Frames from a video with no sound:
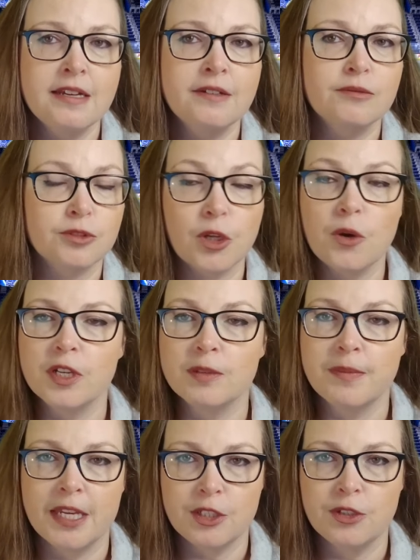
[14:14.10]
Logan
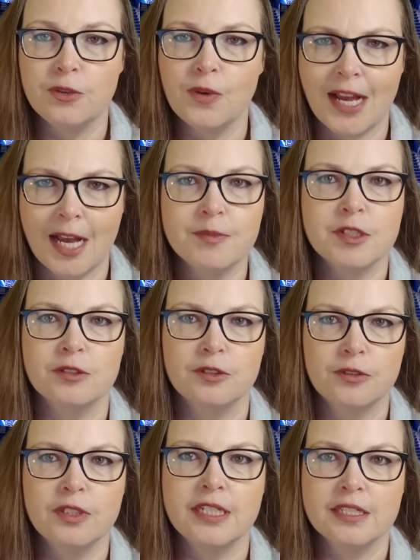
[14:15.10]
Mailloux
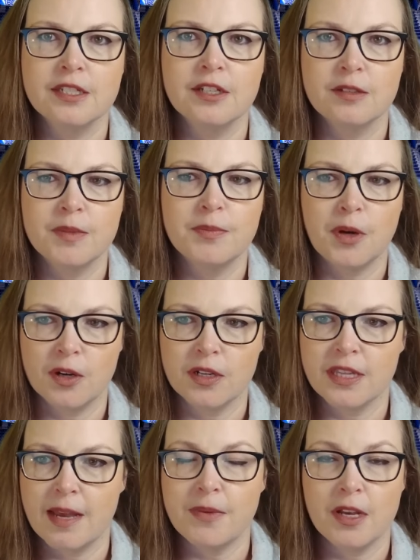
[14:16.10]
absolutely is going to be part of
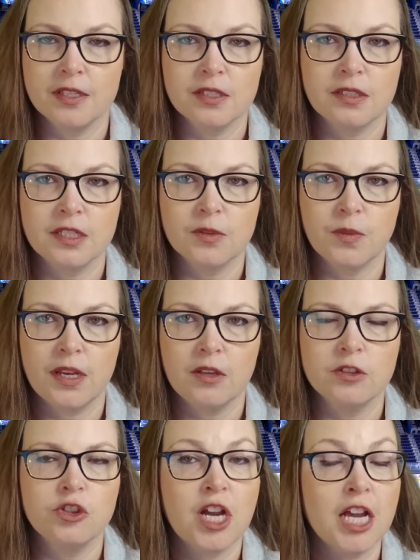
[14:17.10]
that puzzle as
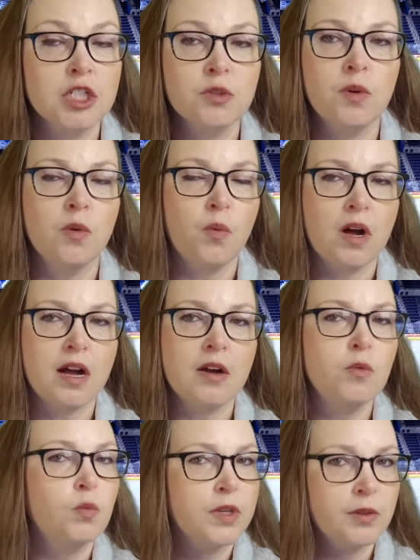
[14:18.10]
well. Joshua Roy,
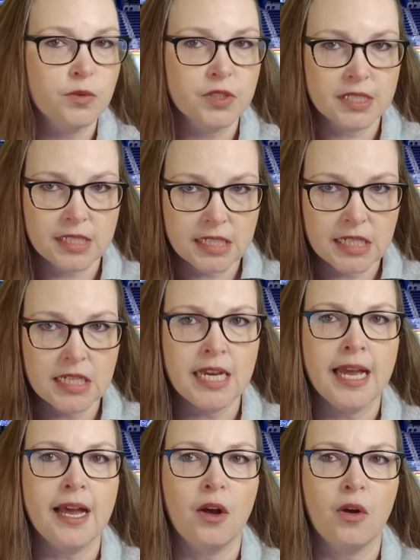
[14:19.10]
we will see
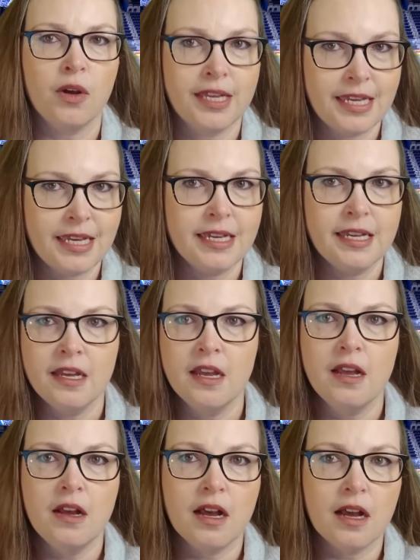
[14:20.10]
how he
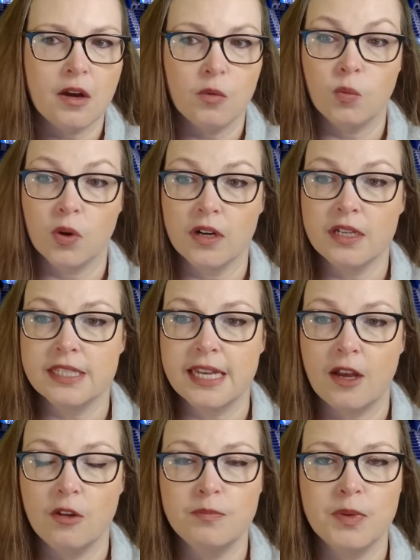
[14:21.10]
uh, works
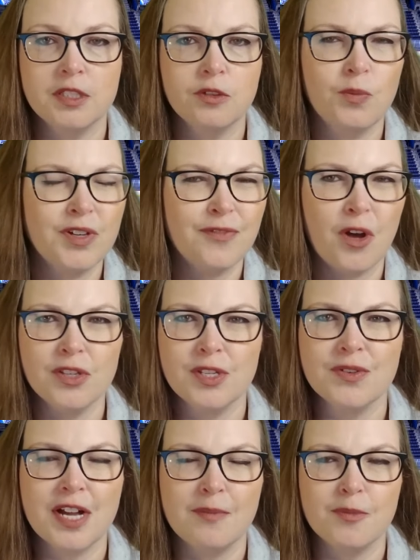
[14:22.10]
out, but we've
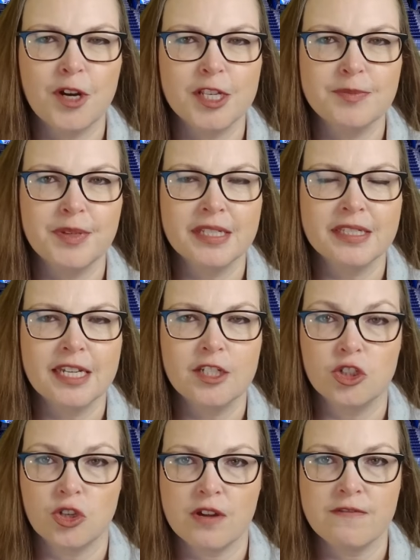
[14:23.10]
also got prospects like
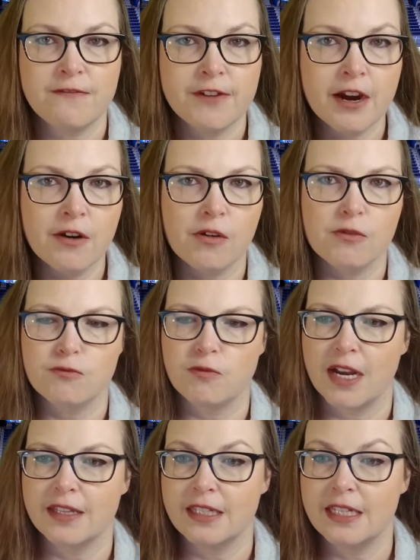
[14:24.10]
Sean Farrell,
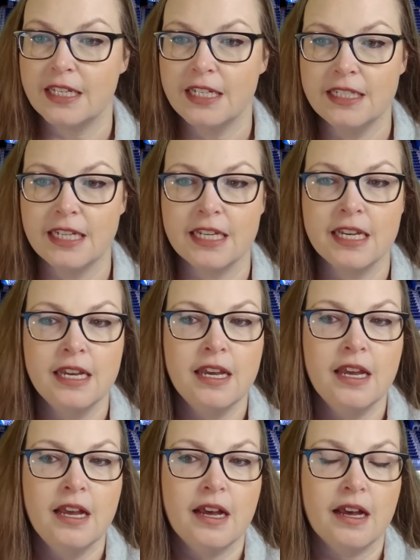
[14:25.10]
Riley Kidney,
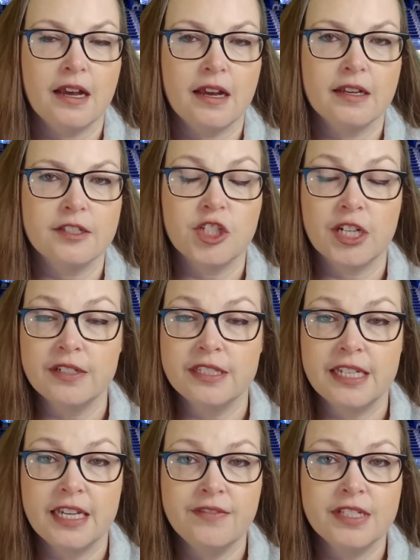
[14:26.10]
uh, Jared
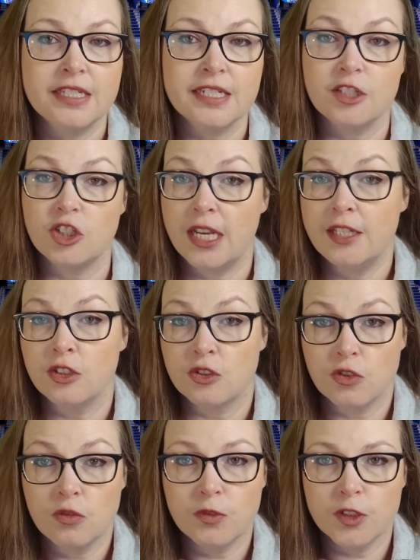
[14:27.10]
Davidson, Jayden
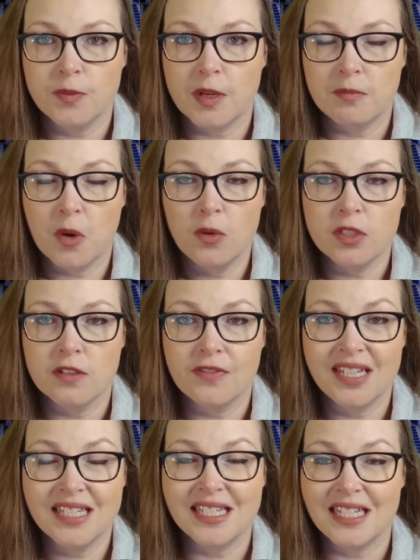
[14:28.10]
Struble spent most of
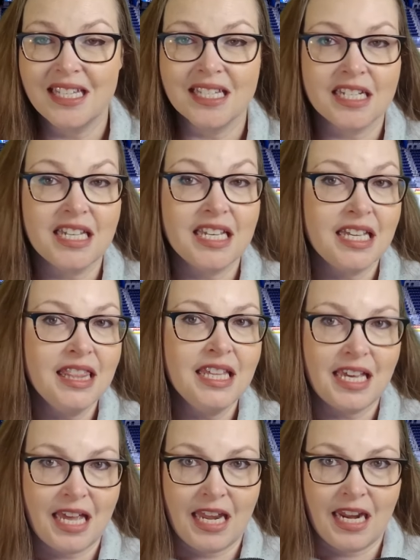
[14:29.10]
his season in the,
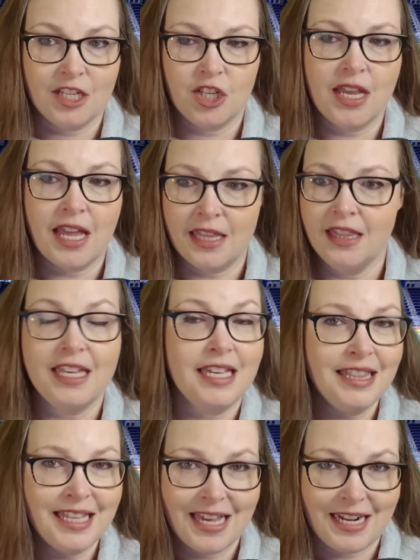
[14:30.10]
in,
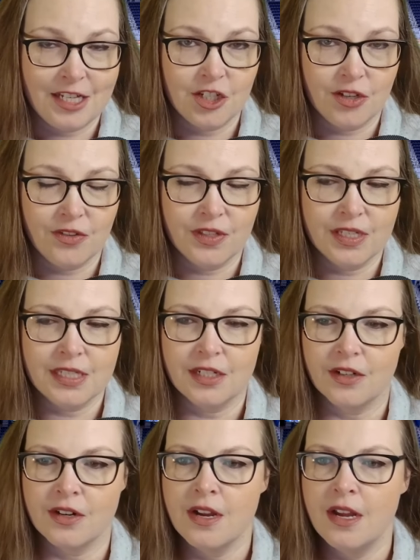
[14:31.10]
in the NHL this
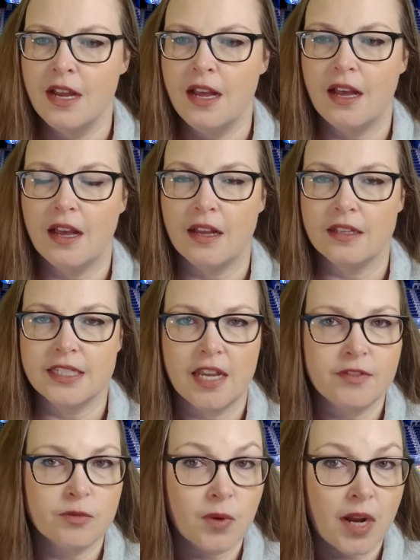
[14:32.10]
year. Uh,
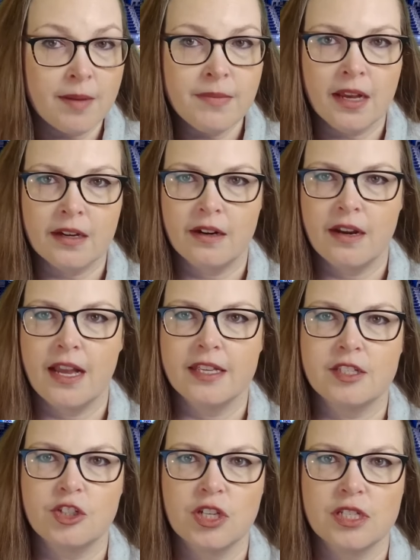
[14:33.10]
David Reinbacher
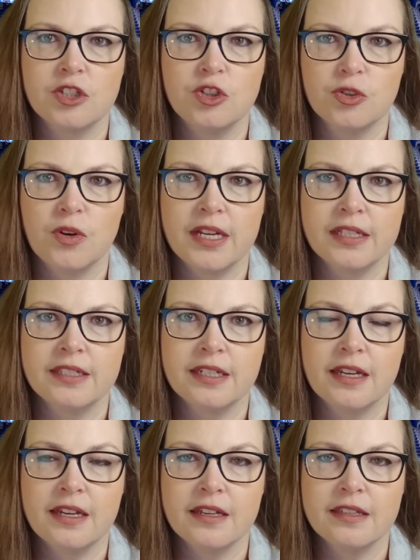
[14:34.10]
has just joined
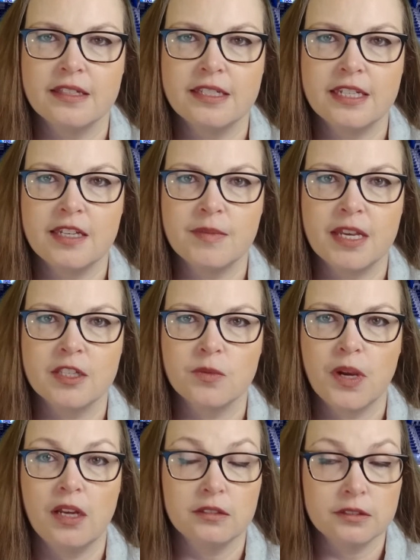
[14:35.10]
uh, the team as
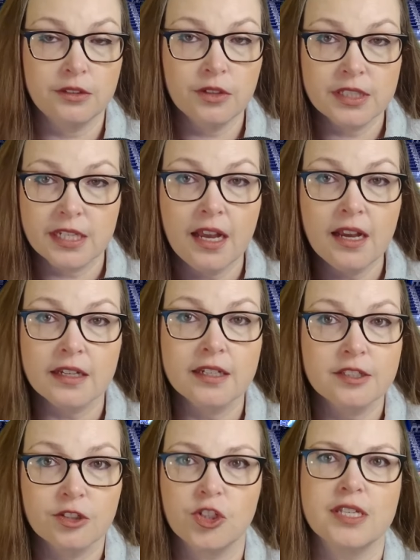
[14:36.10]
well. Luke Tuch
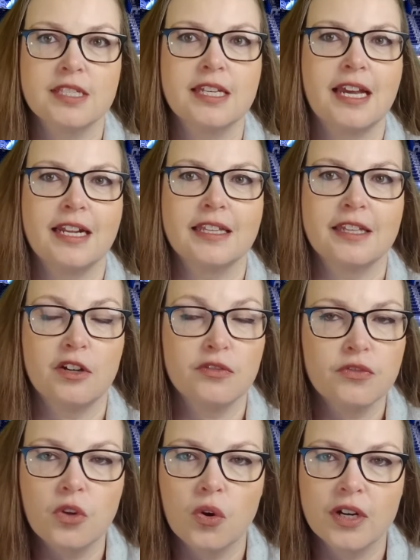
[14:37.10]
just getting there.
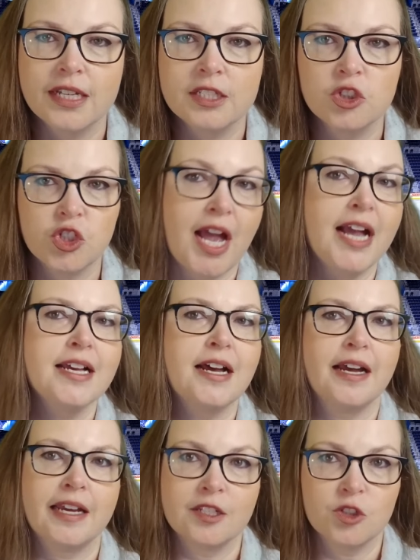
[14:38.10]
Florian
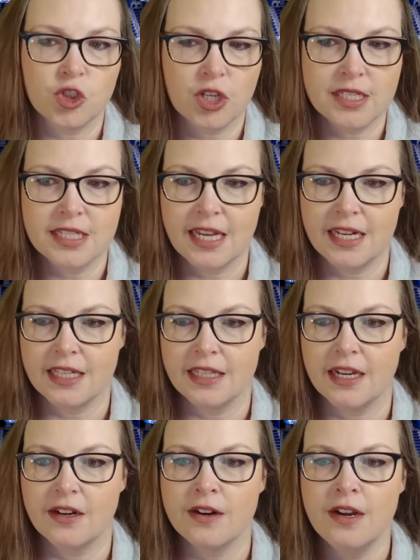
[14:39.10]
Xhekaj just getting
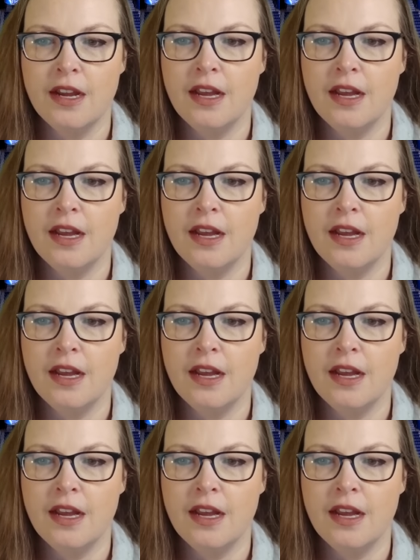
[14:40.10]
there.